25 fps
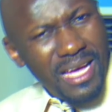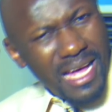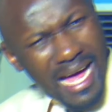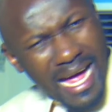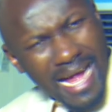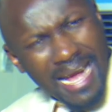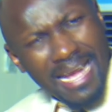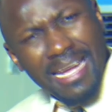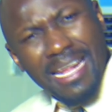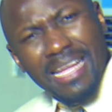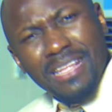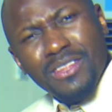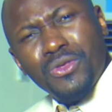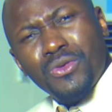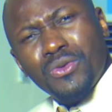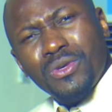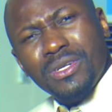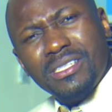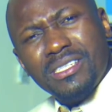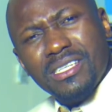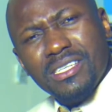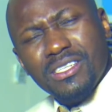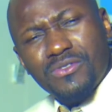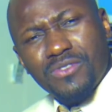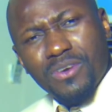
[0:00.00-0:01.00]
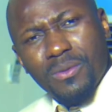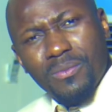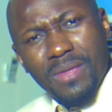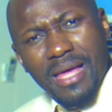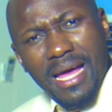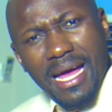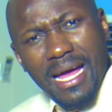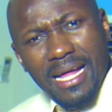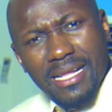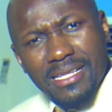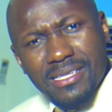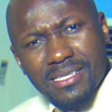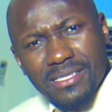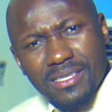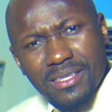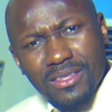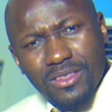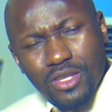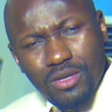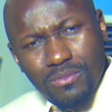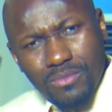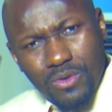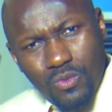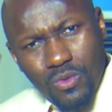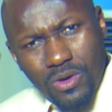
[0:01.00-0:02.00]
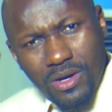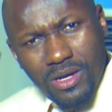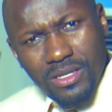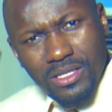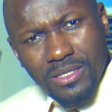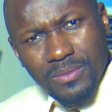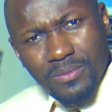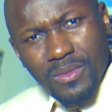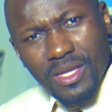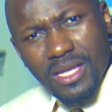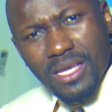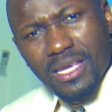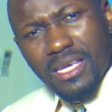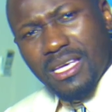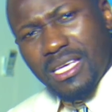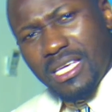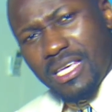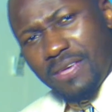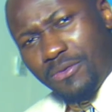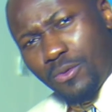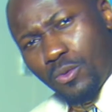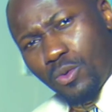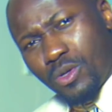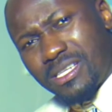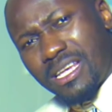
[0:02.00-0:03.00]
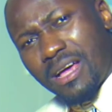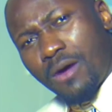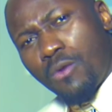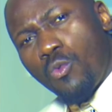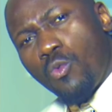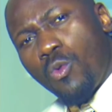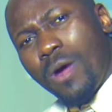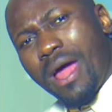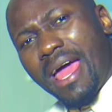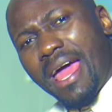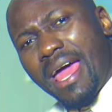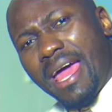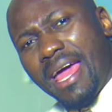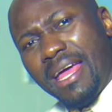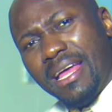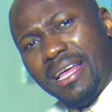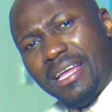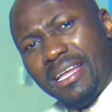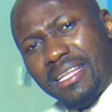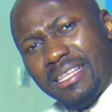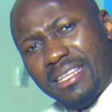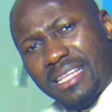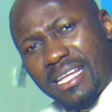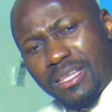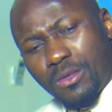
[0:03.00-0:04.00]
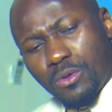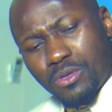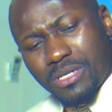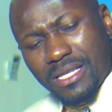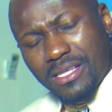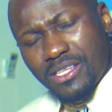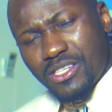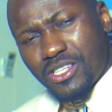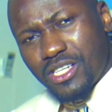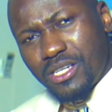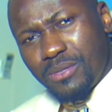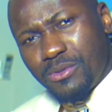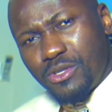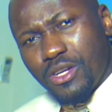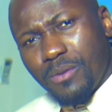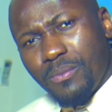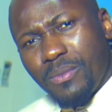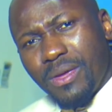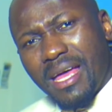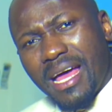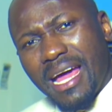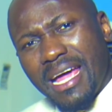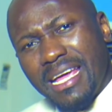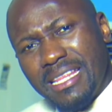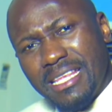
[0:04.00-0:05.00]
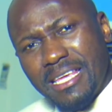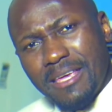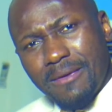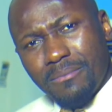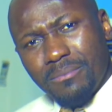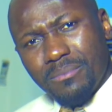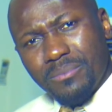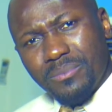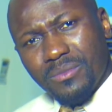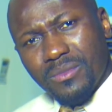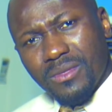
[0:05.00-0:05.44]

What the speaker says: I learned three things from that. Number one, if he was aware that there was an inscription behind him,